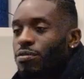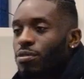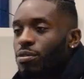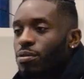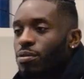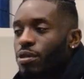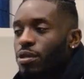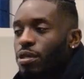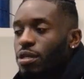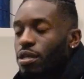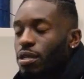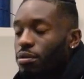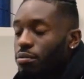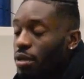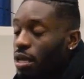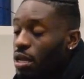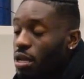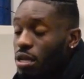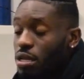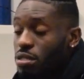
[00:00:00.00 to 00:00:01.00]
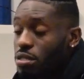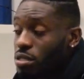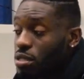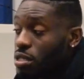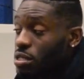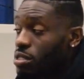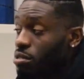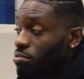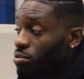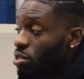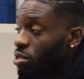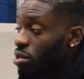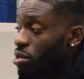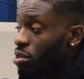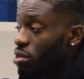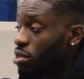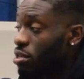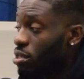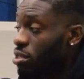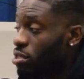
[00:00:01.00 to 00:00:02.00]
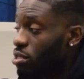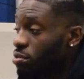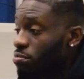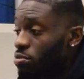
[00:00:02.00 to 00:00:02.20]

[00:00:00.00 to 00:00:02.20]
for a World Cup. Yeah, it's absurd. It's